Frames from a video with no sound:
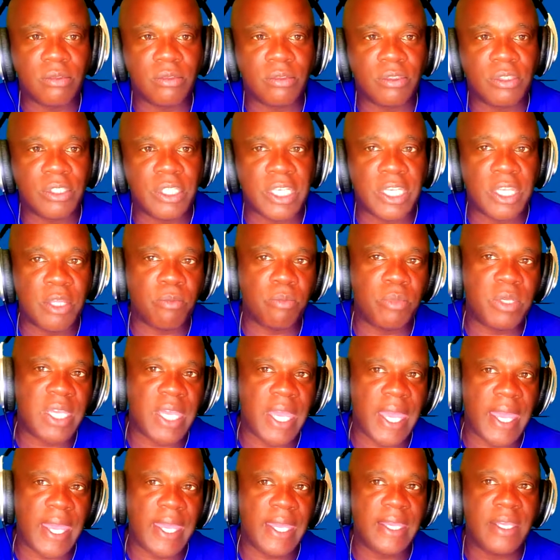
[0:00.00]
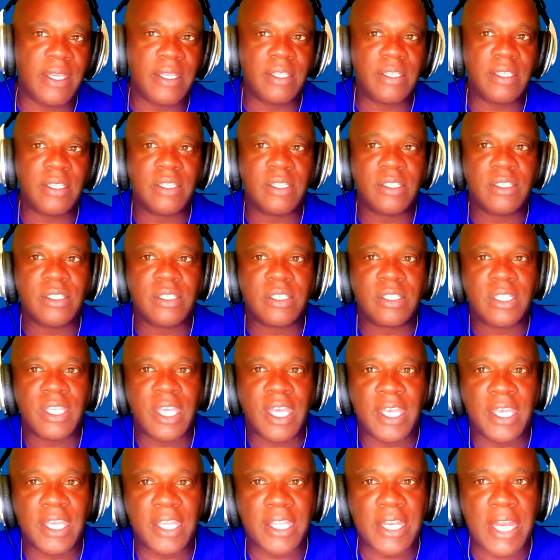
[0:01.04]
the NBA
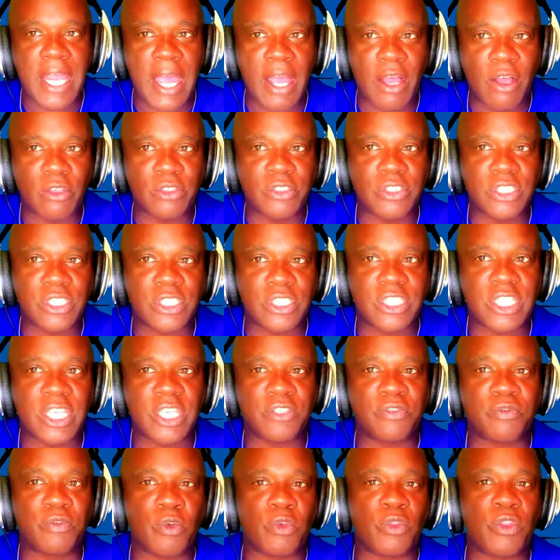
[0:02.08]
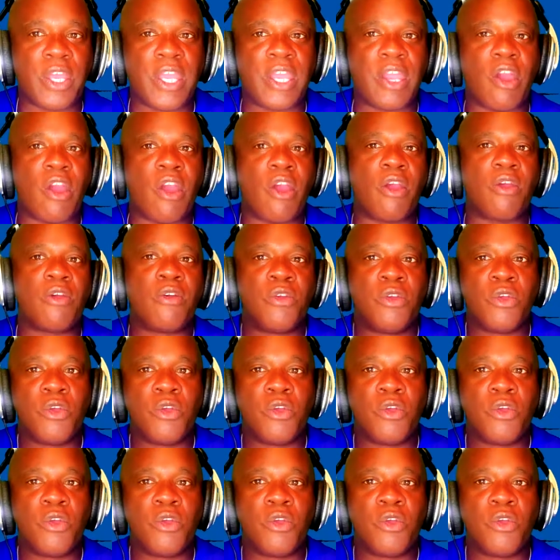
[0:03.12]
and how successful they are,